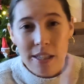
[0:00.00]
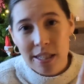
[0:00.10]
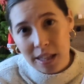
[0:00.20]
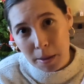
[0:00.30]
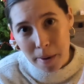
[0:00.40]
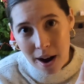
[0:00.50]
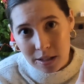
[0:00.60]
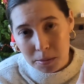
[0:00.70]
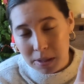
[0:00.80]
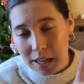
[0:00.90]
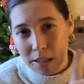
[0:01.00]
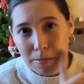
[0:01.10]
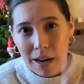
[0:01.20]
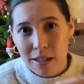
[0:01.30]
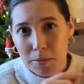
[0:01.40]
It's in the box upstairs.
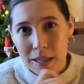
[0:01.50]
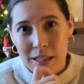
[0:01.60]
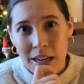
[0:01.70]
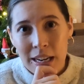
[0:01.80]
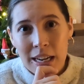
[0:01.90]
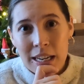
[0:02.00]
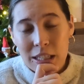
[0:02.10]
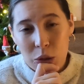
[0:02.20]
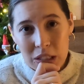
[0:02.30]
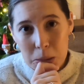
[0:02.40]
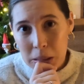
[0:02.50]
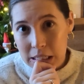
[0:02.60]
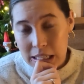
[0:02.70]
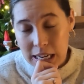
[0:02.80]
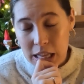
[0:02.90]
My husband is going to put
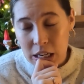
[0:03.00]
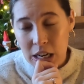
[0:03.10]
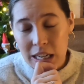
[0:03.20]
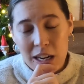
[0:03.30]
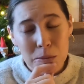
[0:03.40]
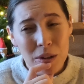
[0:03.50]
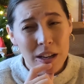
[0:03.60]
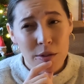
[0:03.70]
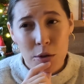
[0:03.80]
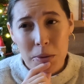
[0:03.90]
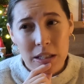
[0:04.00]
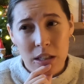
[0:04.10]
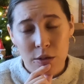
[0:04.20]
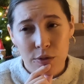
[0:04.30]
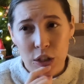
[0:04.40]
it together, and it comes with like a few
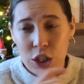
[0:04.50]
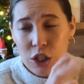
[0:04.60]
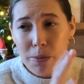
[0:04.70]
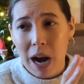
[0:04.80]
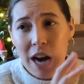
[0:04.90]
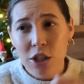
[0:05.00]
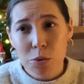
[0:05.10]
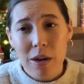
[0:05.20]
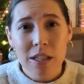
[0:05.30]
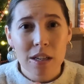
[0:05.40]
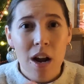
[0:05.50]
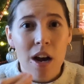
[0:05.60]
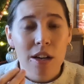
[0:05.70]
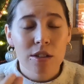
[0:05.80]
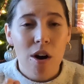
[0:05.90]
pieces of furniture, but I just wanted
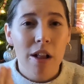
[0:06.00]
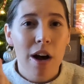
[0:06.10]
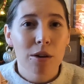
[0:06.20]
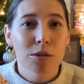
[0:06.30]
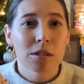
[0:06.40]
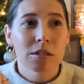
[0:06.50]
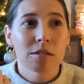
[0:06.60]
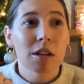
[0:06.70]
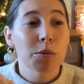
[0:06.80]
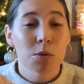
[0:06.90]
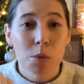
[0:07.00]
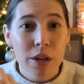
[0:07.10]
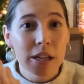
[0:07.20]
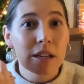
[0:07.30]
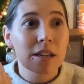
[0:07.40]
a dollhouse that was
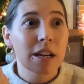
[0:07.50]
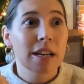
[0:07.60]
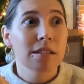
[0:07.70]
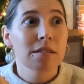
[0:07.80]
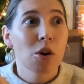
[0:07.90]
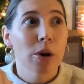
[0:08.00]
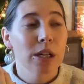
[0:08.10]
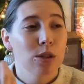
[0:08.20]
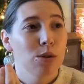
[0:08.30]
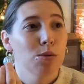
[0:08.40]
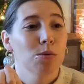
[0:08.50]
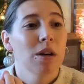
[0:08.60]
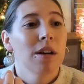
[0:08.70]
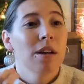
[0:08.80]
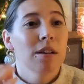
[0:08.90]
wooden and going to,
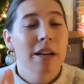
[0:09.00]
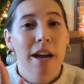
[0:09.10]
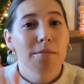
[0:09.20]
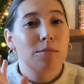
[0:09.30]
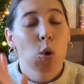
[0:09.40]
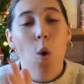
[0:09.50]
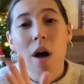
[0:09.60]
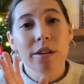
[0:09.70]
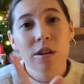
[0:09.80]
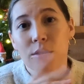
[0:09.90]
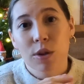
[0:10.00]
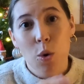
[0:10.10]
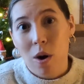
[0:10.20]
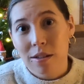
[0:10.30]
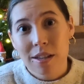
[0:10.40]
again, quality over
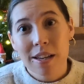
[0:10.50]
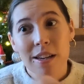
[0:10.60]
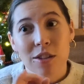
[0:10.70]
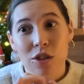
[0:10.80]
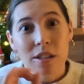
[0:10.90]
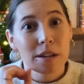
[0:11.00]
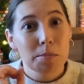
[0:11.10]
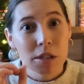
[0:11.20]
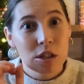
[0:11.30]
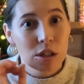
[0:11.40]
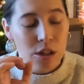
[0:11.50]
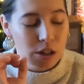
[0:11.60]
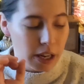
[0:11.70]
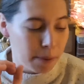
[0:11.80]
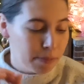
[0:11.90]
quantity, just like be
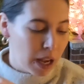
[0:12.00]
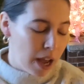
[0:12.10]
sturdy.